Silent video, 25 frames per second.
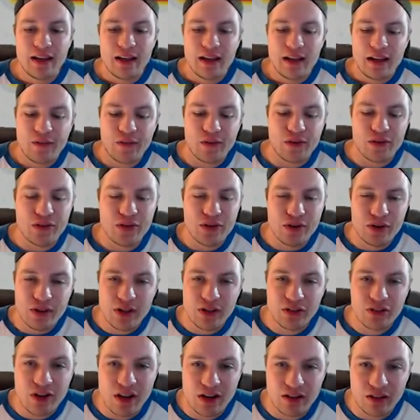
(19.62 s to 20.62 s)
If you're new to
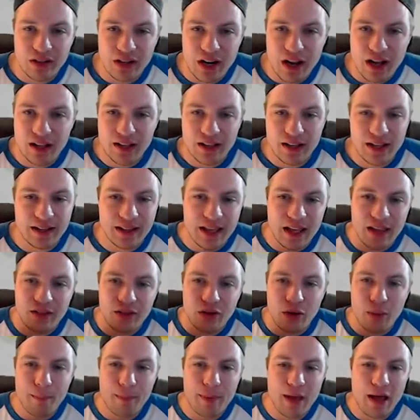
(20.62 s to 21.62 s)
the channel all, hit that
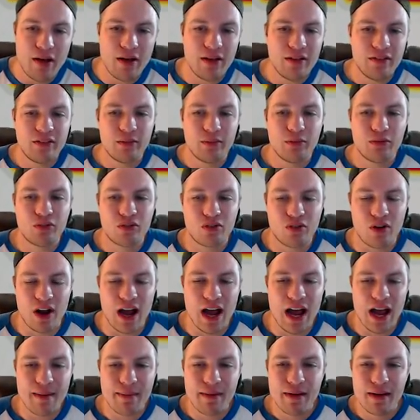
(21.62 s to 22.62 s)
little bell and
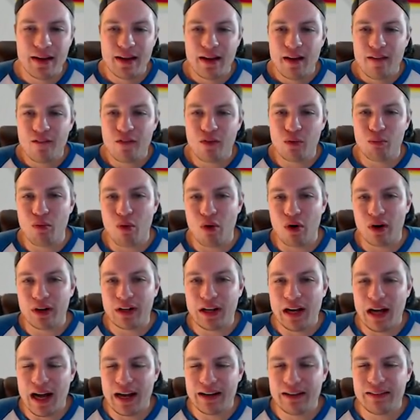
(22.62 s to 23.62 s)
subscribe for more
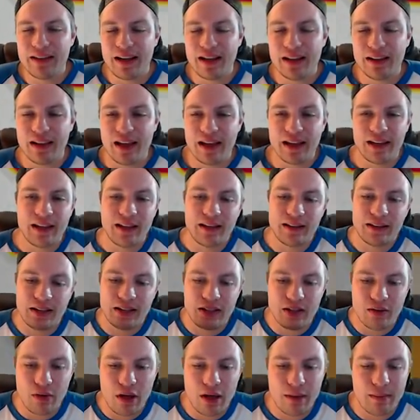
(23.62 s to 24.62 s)
content like
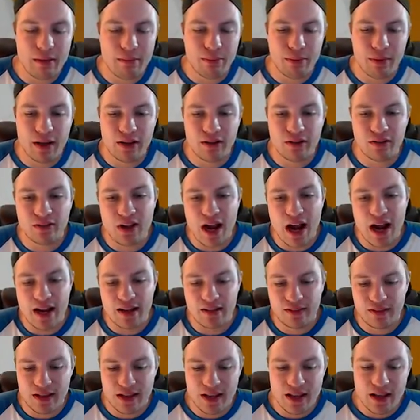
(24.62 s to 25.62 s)
the UAB Blazers
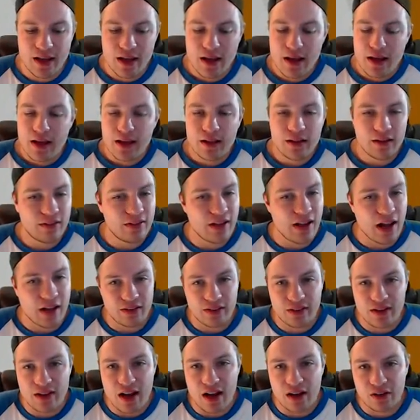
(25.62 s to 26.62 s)
Dynasty, the Seattle
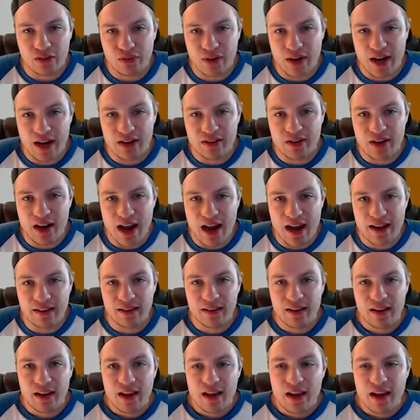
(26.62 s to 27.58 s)
Seahawks franchise,